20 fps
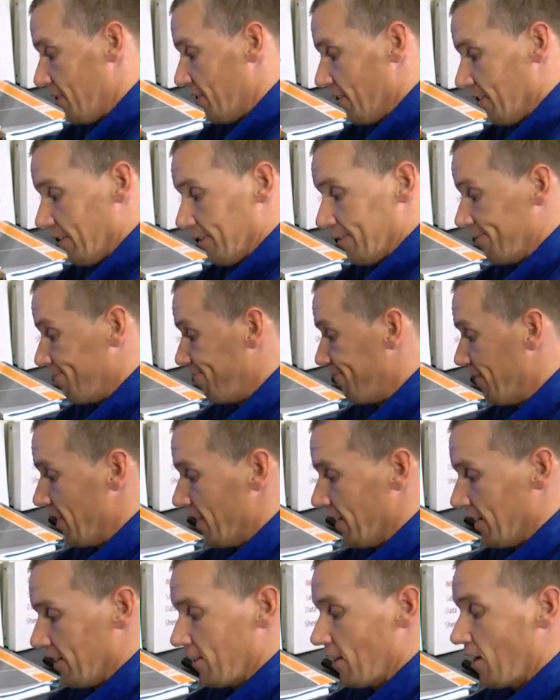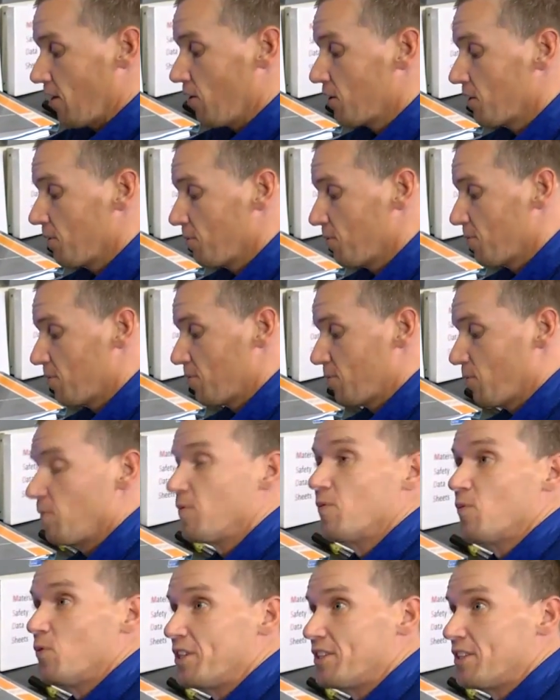site manager and
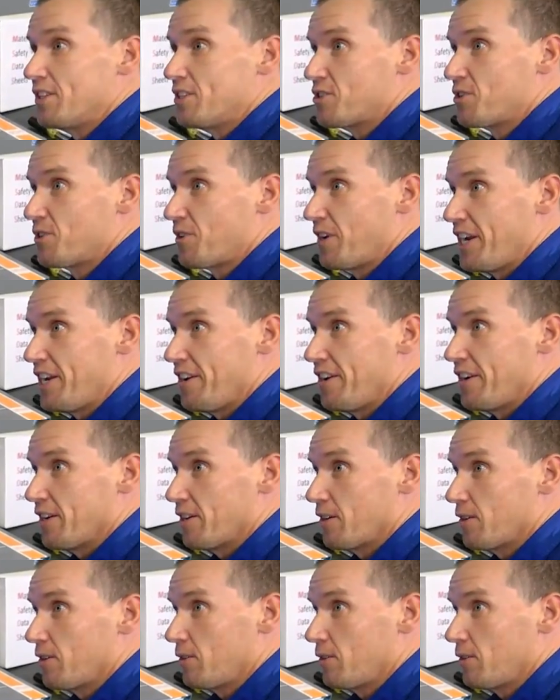asking whether there are any